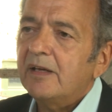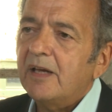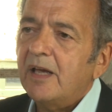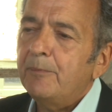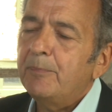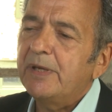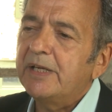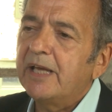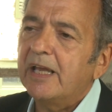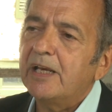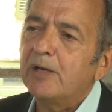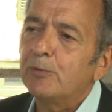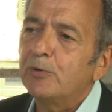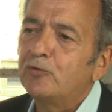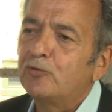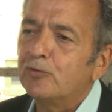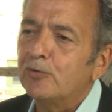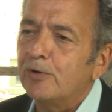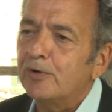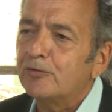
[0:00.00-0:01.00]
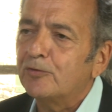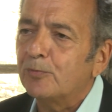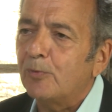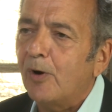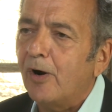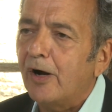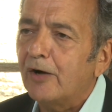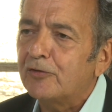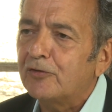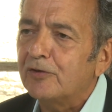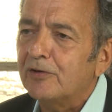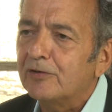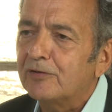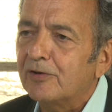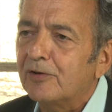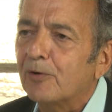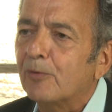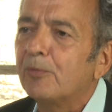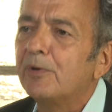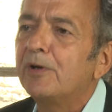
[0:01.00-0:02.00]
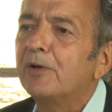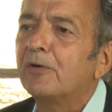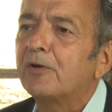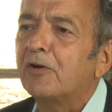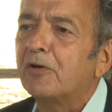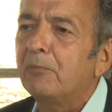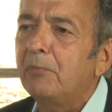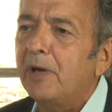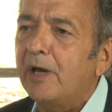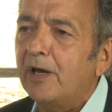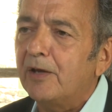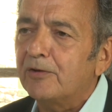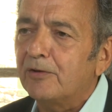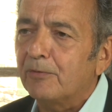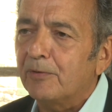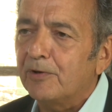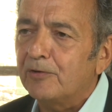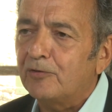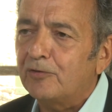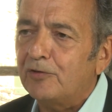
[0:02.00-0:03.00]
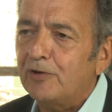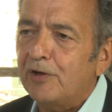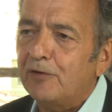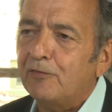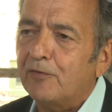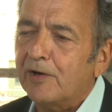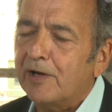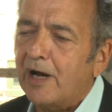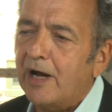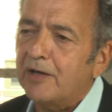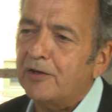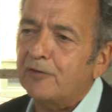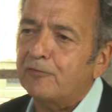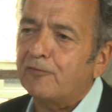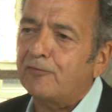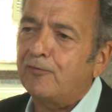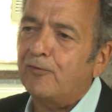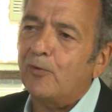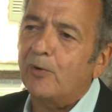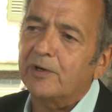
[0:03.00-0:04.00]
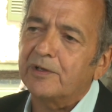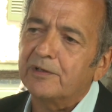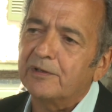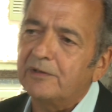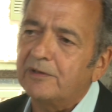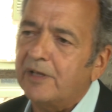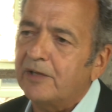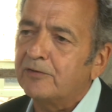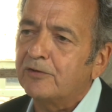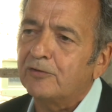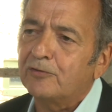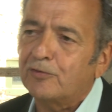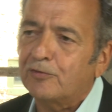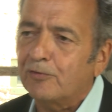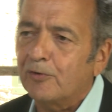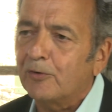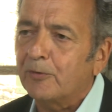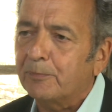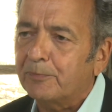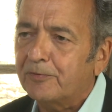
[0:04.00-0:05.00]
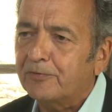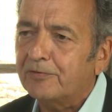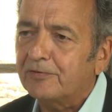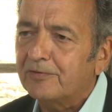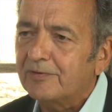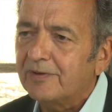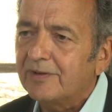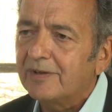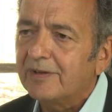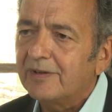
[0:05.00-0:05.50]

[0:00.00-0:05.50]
And beginning with George Washington, a real commander-in-chief, a guy that fought and led the troops.